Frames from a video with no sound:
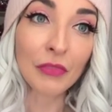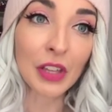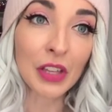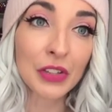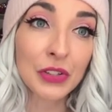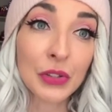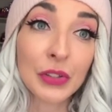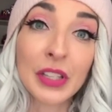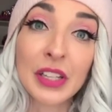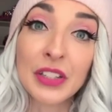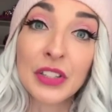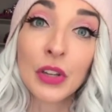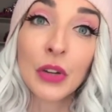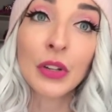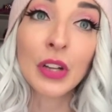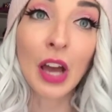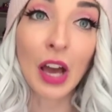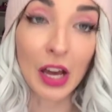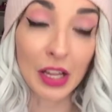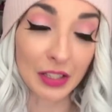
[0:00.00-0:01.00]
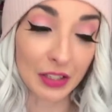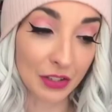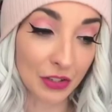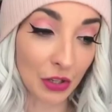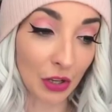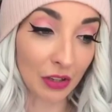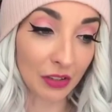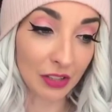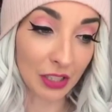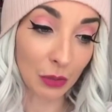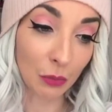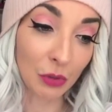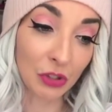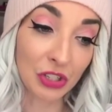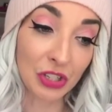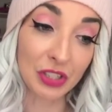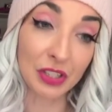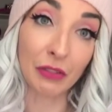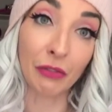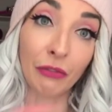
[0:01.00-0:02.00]
So let's go to uncertainty,
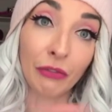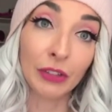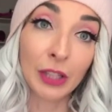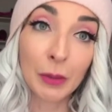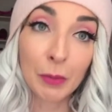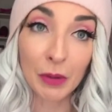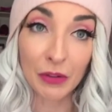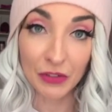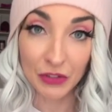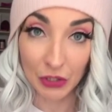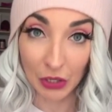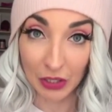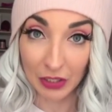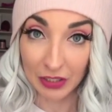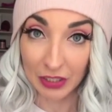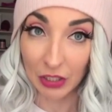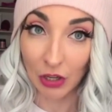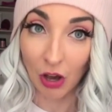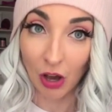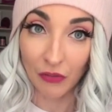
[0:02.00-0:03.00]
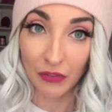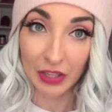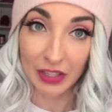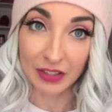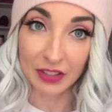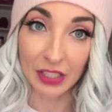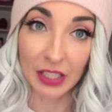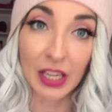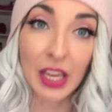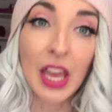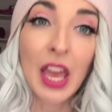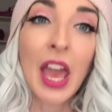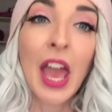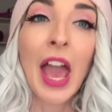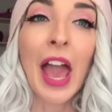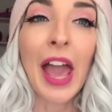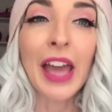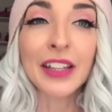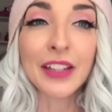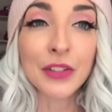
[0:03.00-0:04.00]
which is the flip of certainty, obviously,
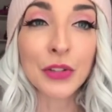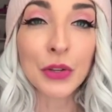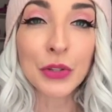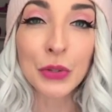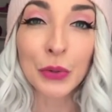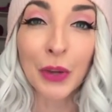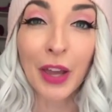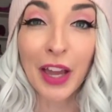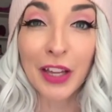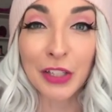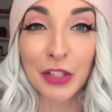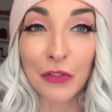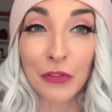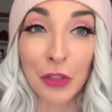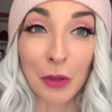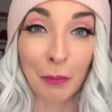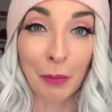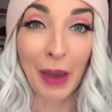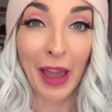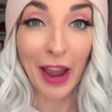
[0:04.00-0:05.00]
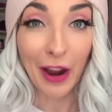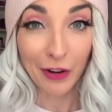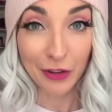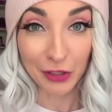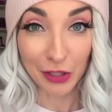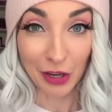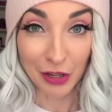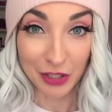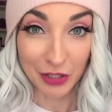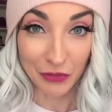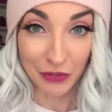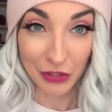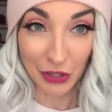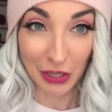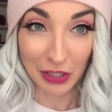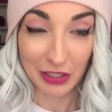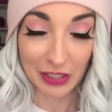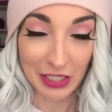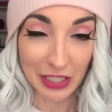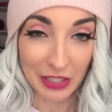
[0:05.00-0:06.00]
and it's also kind of the paradox of
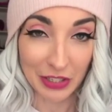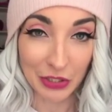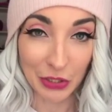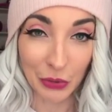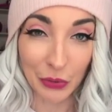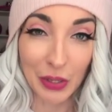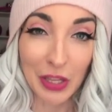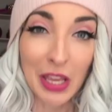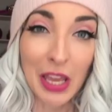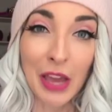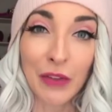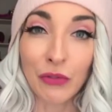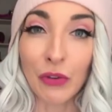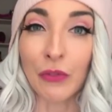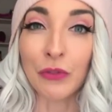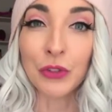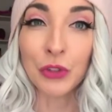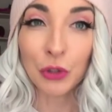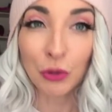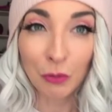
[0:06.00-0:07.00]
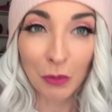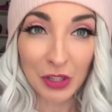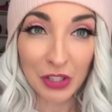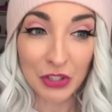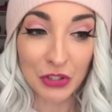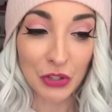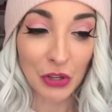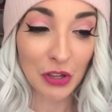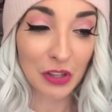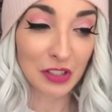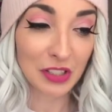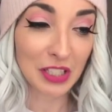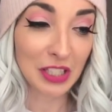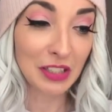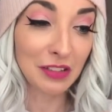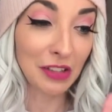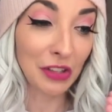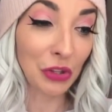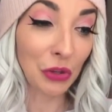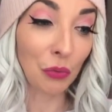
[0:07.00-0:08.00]
certainty. So if you have too much
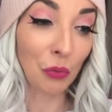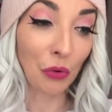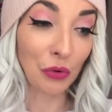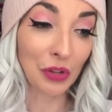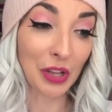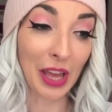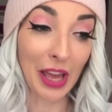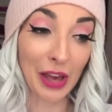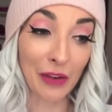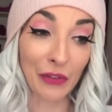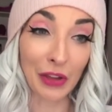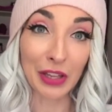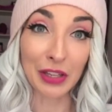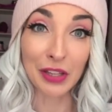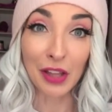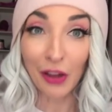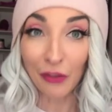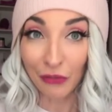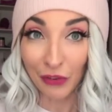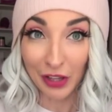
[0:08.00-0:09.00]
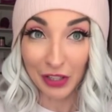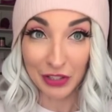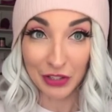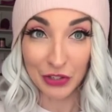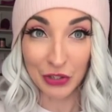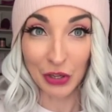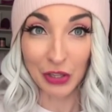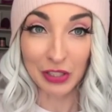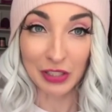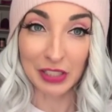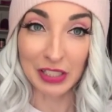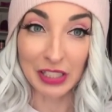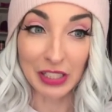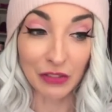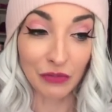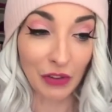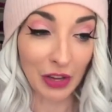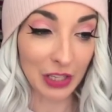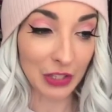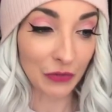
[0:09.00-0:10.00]
certainty, then you won't have enough uncertainty,
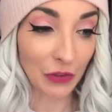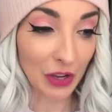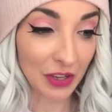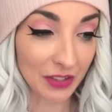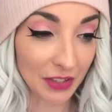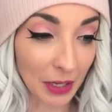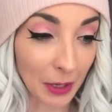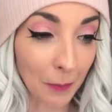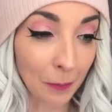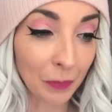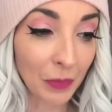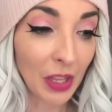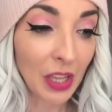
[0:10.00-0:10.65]
and vice versa.